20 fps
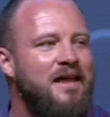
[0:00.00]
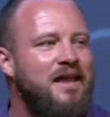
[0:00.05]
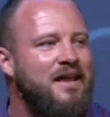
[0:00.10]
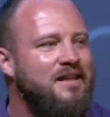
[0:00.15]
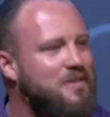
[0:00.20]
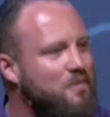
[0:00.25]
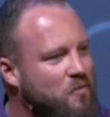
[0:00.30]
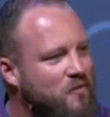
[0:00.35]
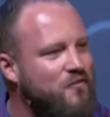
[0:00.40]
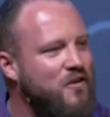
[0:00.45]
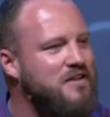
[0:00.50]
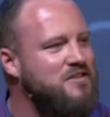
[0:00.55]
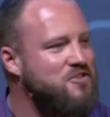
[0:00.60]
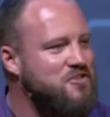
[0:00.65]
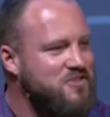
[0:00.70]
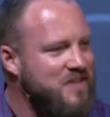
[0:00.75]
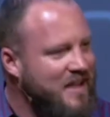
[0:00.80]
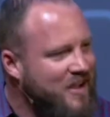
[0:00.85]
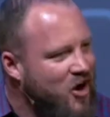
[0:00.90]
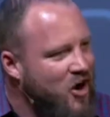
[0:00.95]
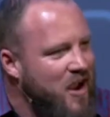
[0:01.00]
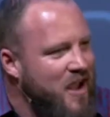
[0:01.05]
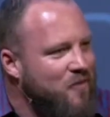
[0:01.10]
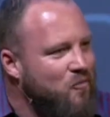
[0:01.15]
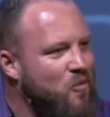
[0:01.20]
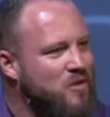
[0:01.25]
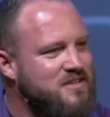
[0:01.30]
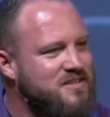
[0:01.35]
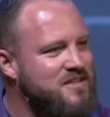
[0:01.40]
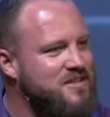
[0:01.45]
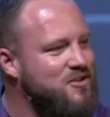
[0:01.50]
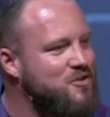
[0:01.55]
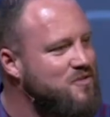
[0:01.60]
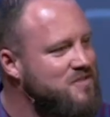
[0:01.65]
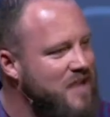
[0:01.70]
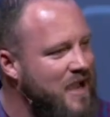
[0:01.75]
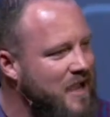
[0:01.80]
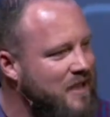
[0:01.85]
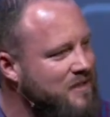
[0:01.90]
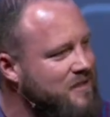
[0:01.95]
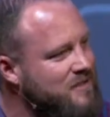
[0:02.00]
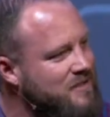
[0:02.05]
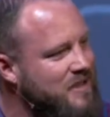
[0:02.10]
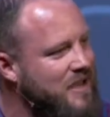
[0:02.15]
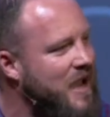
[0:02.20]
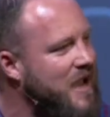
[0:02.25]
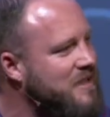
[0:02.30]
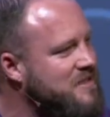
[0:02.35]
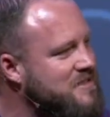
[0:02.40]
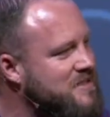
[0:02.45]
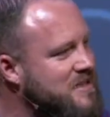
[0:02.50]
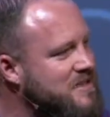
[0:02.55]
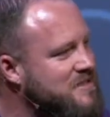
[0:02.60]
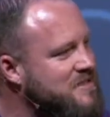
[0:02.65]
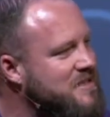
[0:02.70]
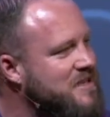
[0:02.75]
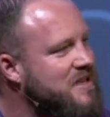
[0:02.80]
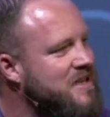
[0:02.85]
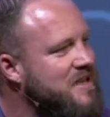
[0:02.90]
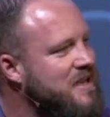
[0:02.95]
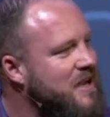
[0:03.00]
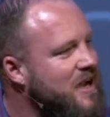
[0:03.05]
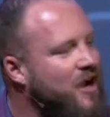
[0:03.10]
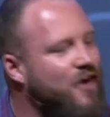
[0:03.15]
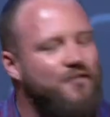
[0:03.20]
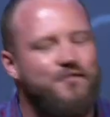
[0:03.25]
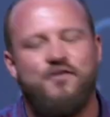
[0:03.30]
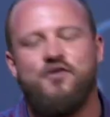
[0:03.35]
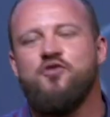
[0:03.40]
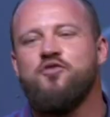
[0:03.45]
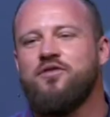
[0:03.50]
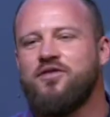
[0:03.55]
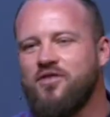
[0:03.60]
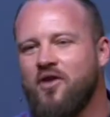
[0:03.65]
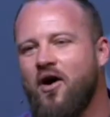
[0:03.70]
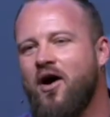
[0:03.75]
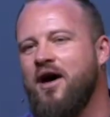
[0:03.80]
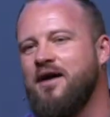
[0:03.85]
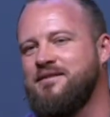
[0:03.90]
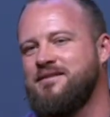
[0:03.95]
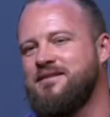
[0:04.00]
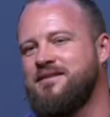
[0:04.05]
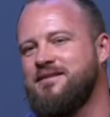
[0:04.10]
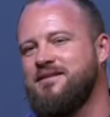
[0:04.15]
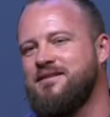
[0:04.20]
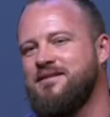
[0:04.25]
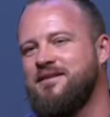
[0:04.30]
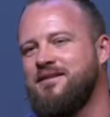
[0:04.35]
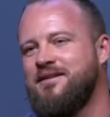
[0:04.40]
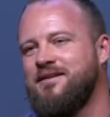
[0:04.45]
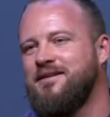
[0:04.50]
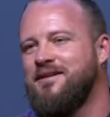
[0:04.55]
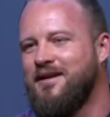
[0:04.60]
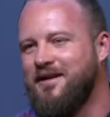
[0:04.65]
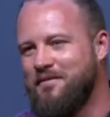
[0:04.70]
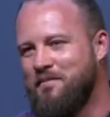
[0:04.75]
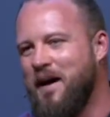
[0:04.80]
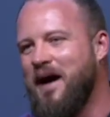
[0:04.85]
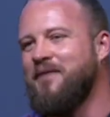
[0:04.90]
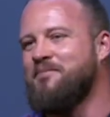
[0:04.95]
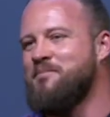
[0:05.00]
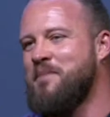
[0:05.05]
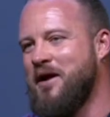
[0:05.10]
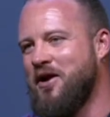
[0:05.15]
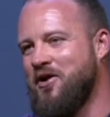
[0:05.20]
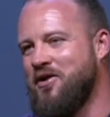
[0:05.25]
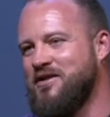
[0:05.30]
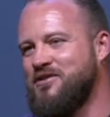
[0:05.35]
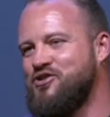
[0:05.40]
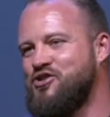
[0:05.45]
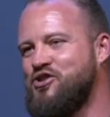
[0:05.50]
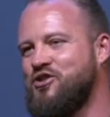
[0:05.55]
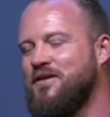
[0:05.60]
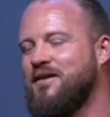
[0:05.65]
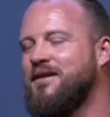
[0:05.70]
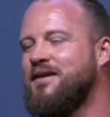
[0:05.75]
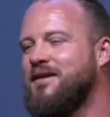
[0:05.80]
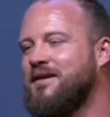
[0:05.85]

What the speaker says: And the professor's like, "All right, what's the new title?" And the guy says, "A Few Thoughts About Marriage."